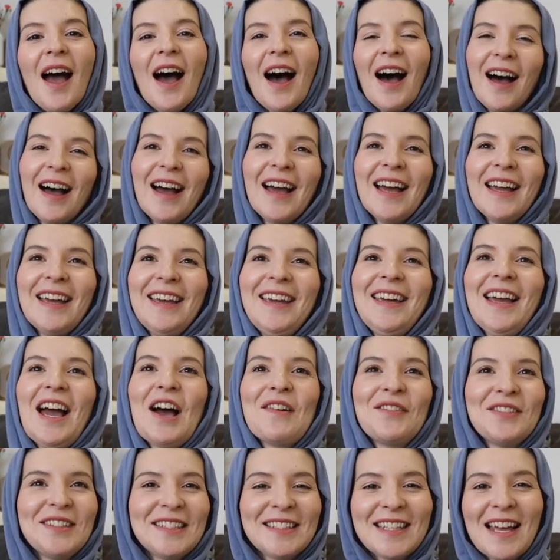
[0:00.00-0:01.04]
I
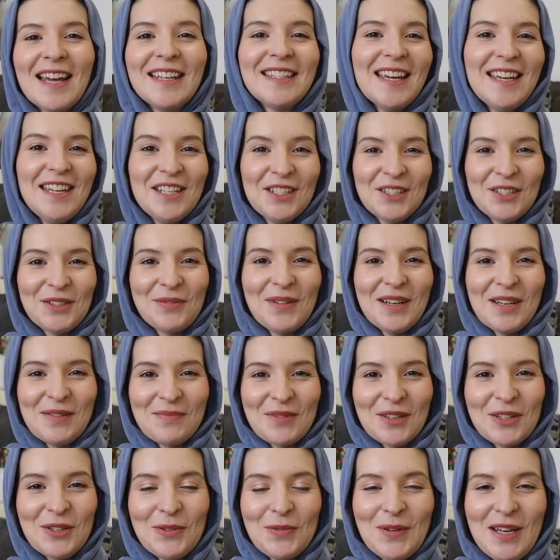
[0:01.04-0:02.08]
haven't set a date as to when I'm
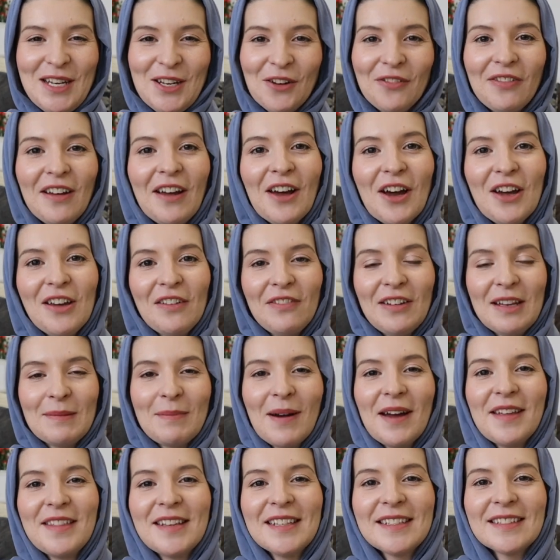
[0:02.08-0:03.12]
going to wean off it. Hopefully
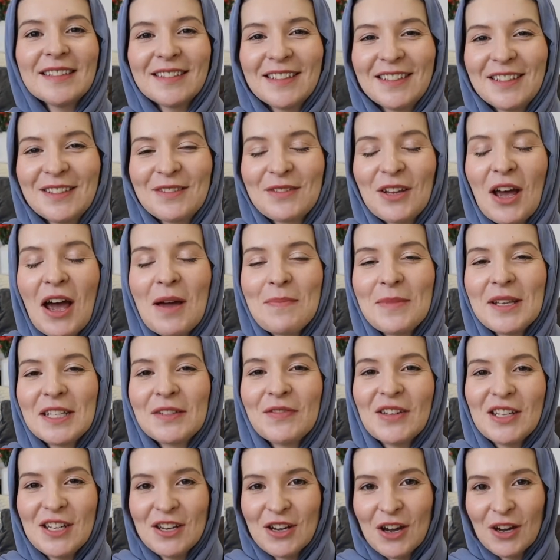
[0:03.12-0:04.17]
by this time this
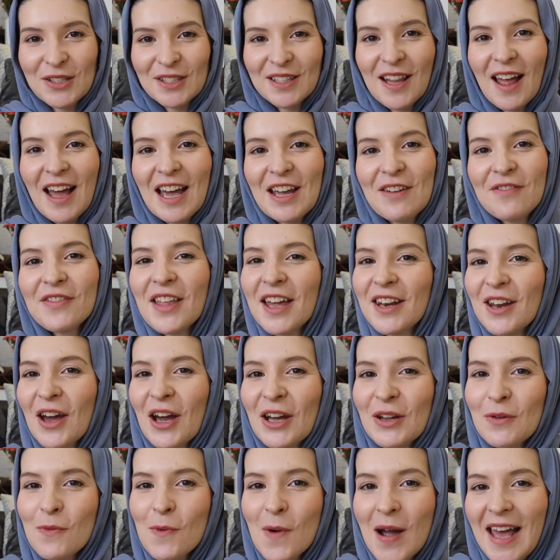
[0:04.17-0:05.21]
video goes live, then
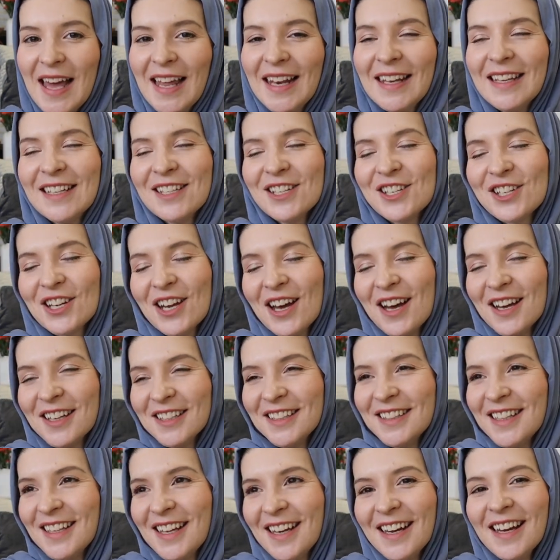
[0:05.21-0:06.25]
I will,
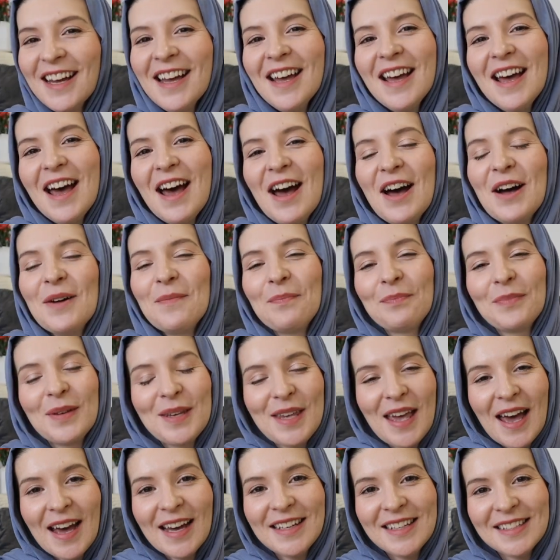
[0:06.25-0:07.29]
inshallah. But
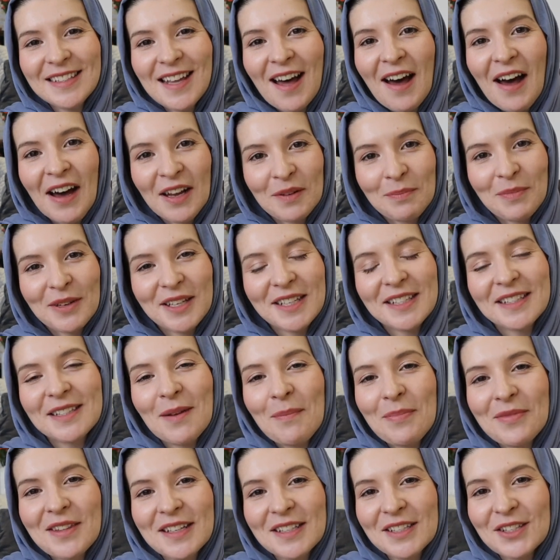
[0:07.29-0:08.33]
yeah, it is hard, but it's
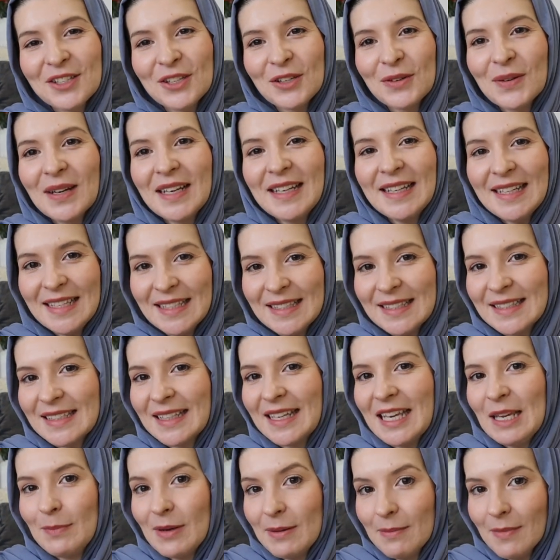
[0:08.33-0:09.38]
something to at least
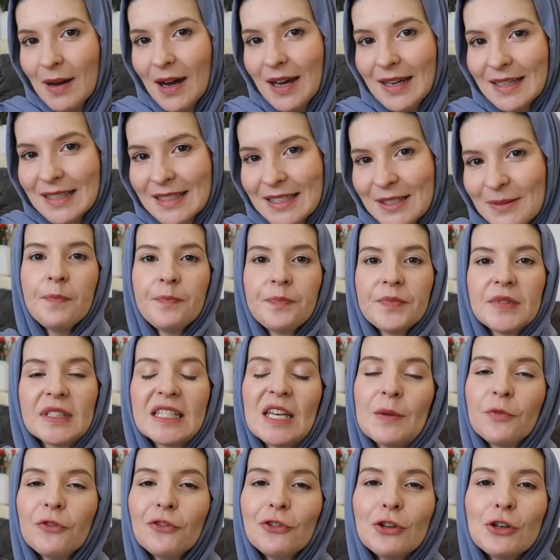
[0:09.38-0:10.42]
keep in mind.
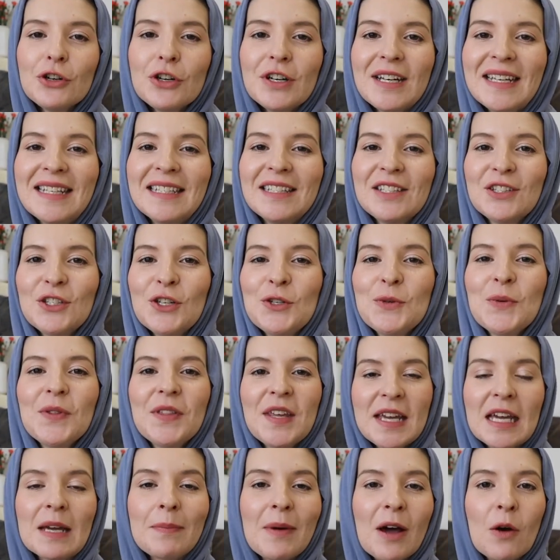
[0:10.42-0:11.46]
Tip four is to
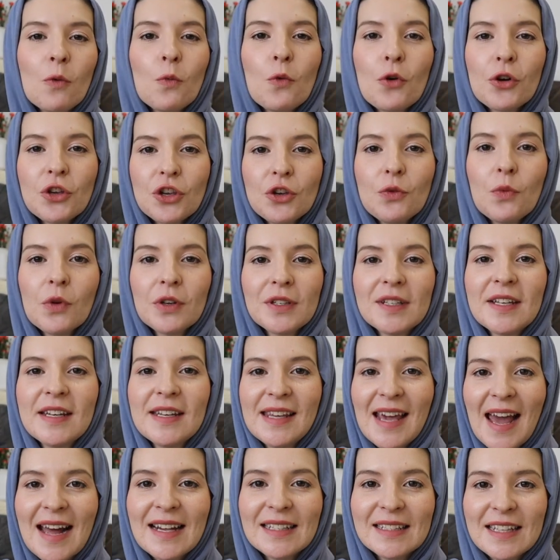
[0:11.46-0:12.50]
think about what you want to
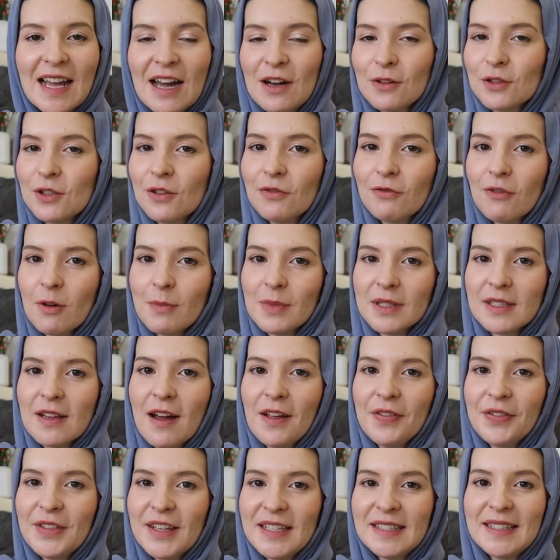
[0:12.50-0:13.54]
get out of
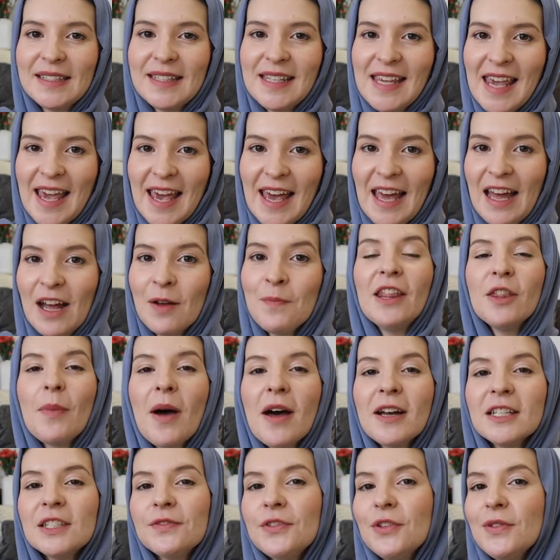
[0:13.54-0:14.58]
Ramadan this year. In the
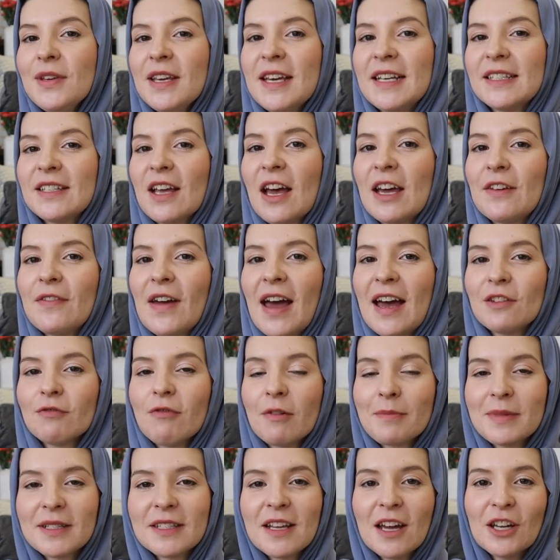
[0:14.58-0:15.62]
past few years, I've had
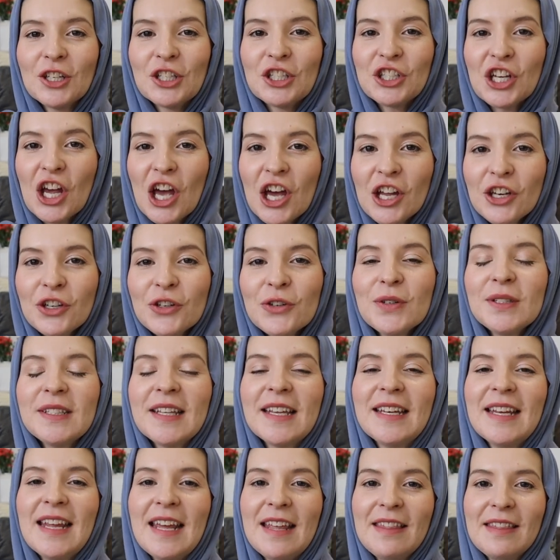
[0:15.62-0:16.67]
Ramadan journals,
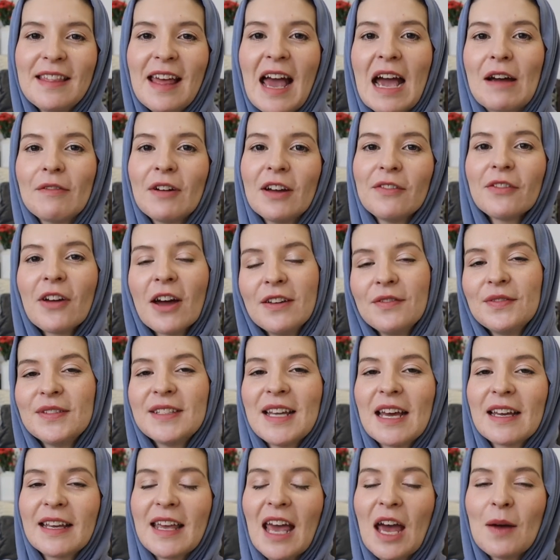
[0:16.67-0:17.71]
and in there, I've kind of
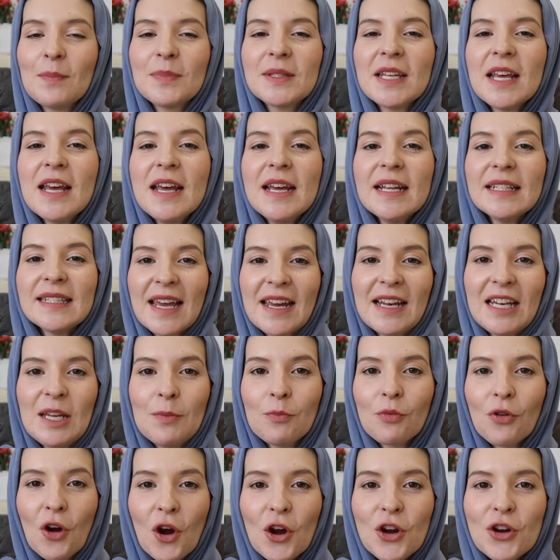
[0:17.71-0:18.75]
kept
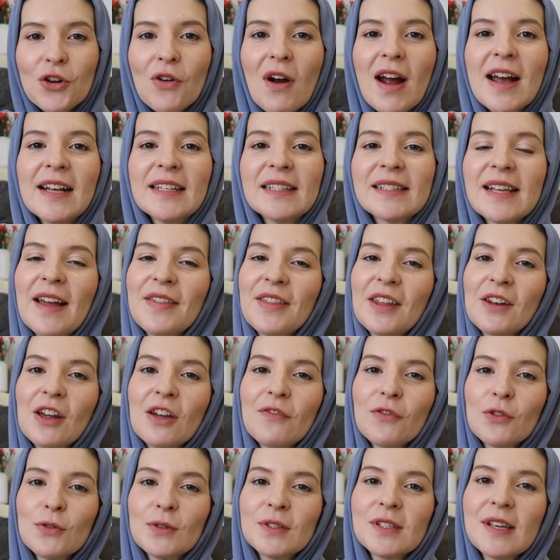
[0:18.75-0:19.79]
daily progress, and then
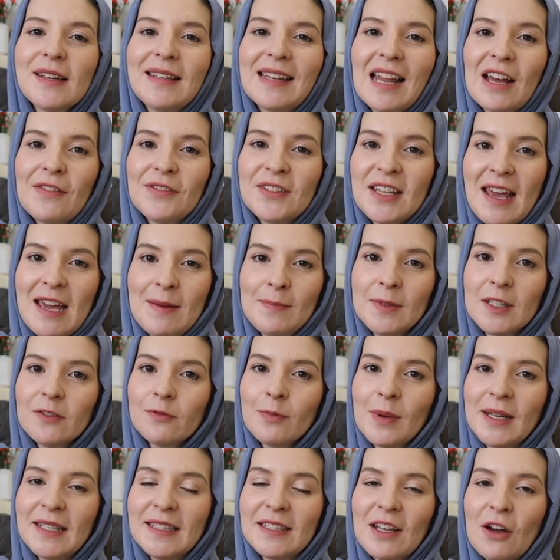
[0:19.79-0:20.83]
I've also left aims
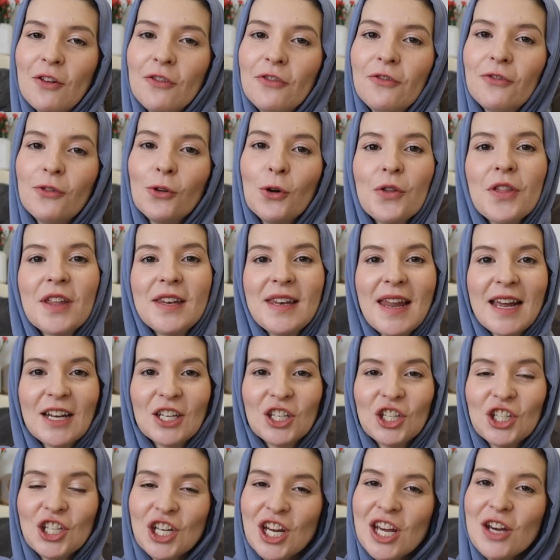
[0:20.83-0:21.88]
for myself for the
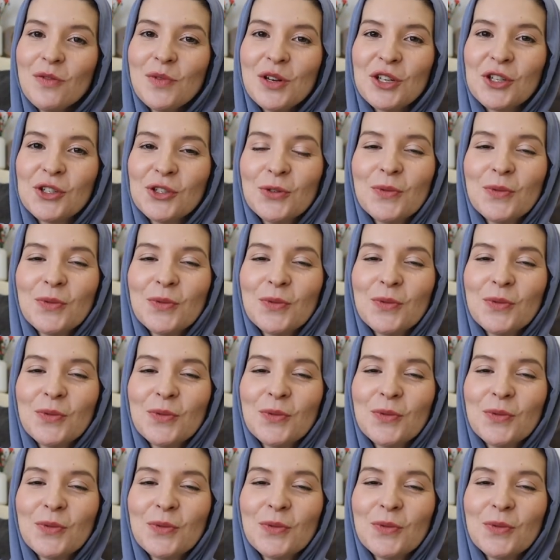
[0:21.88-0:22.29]
next year, which is